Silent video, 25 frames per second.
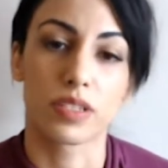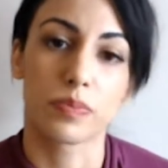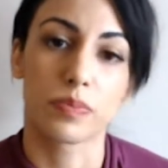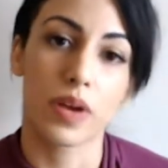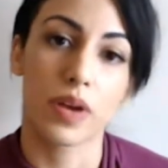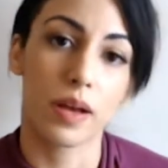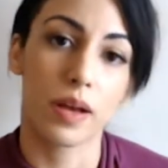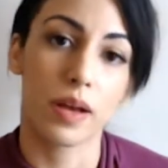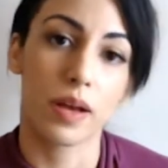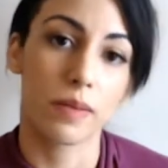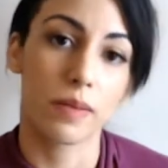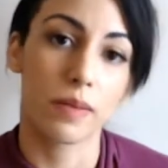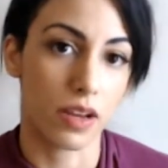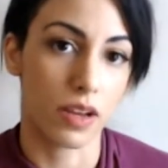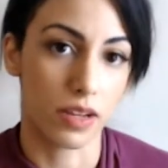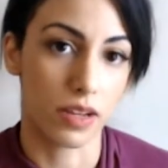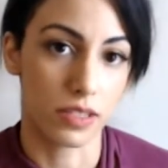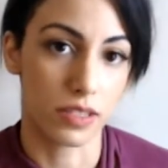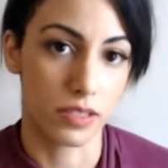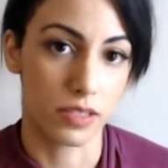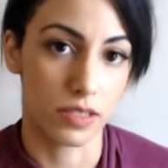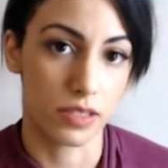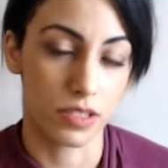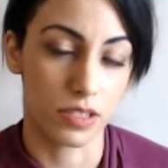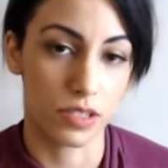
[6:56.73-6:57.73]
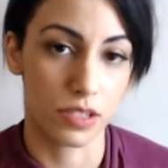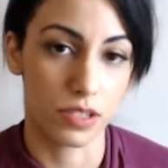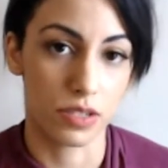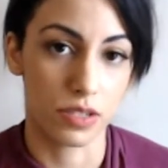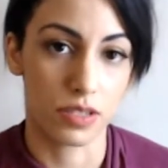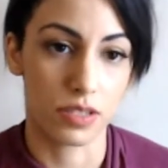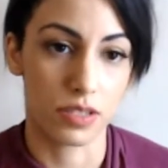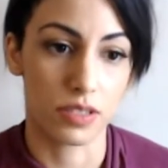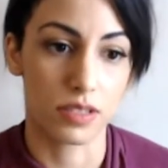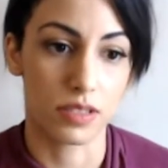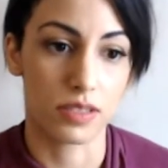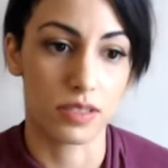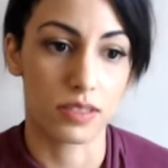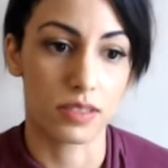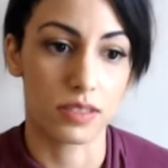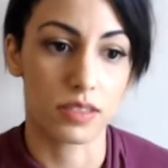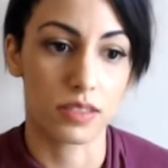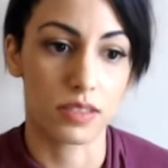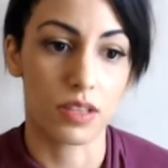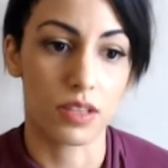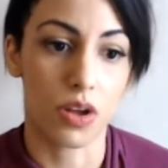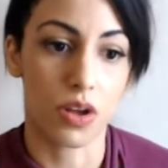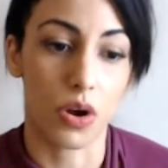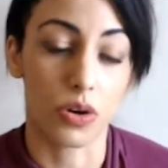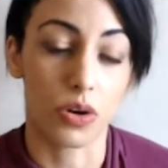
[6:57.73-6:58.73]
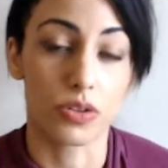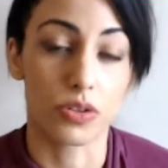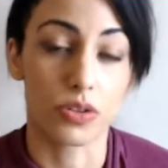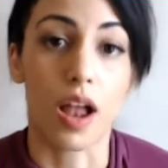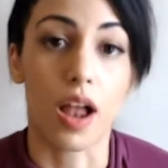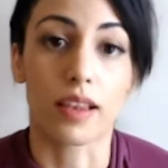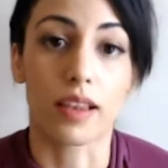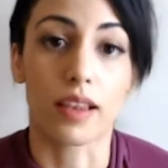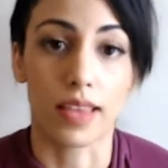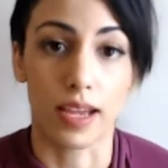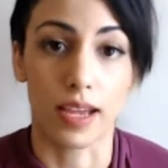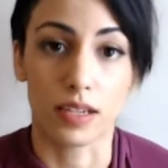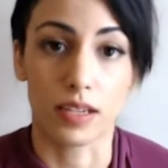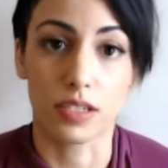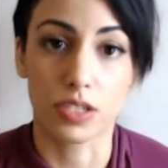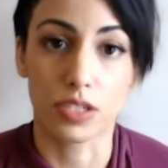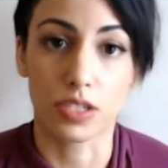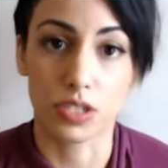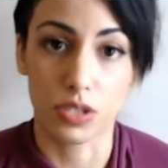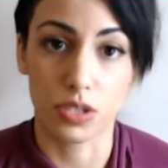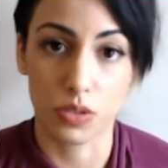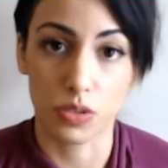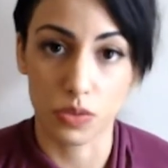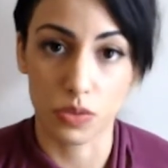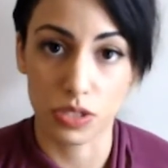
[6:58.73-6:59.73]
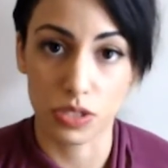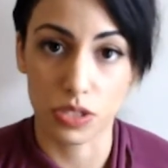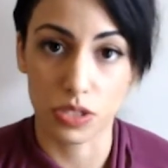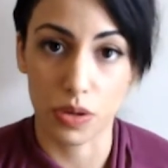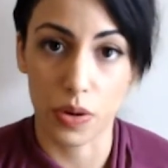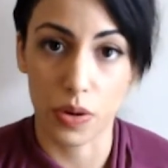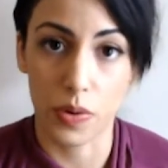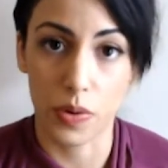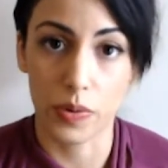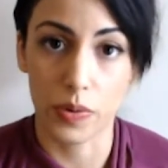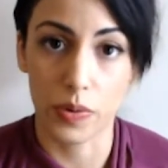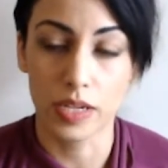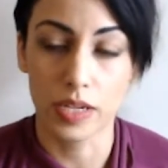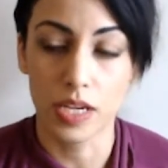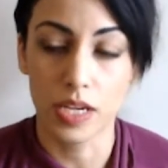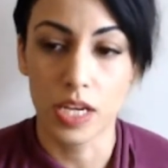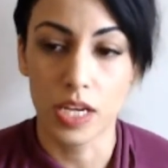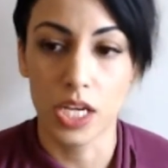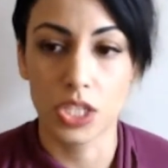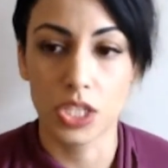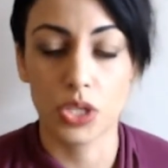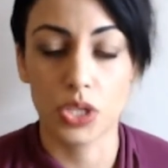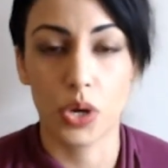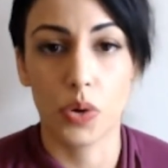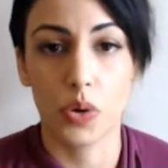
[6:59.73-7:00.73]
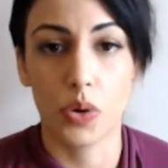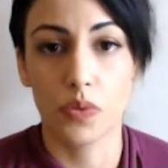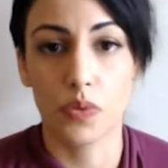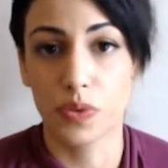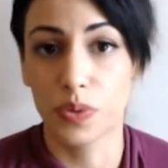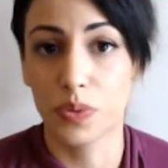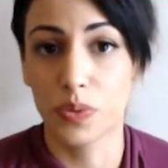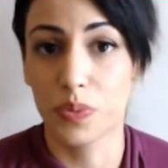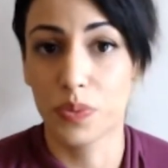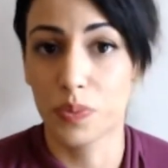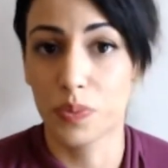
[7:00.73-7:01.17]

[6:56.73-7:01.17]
whereas public institutions are not allowed to do so. So if